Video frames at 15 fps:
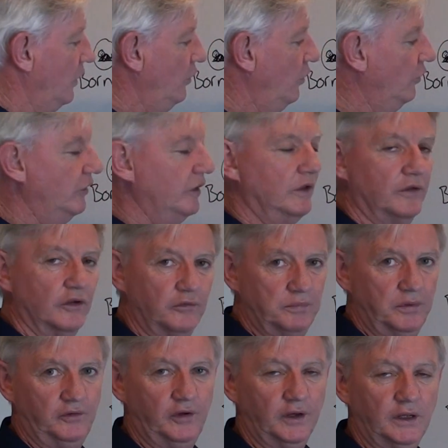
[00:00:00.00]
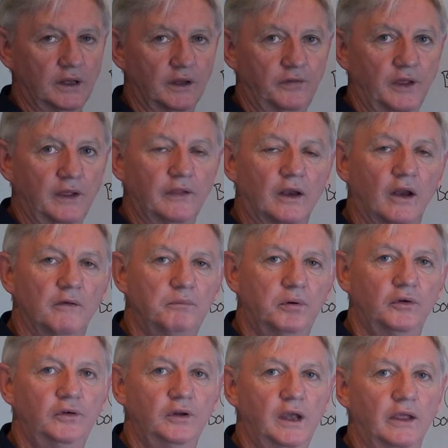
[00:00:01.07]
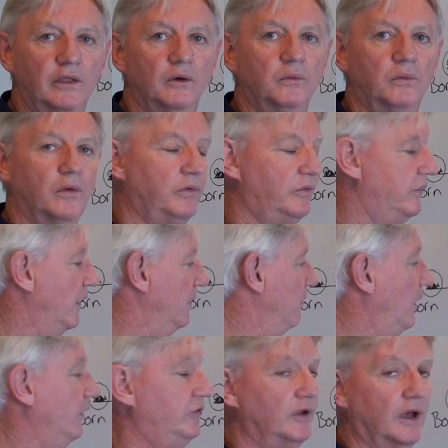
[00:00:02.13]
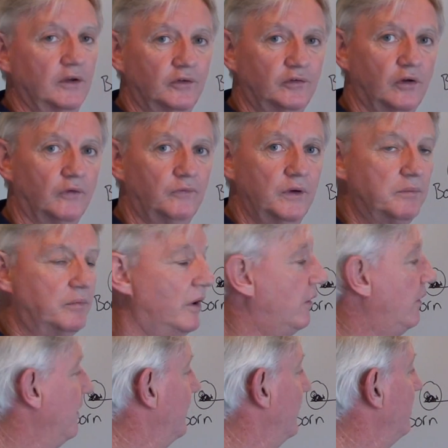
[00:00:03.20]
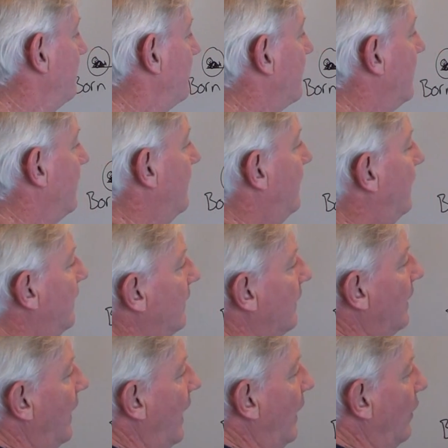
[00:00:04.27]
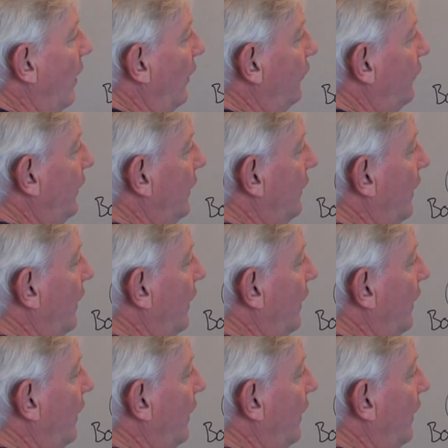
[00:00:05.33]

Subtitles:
using this particular thing that I put together with my son, a software programmer, and I said,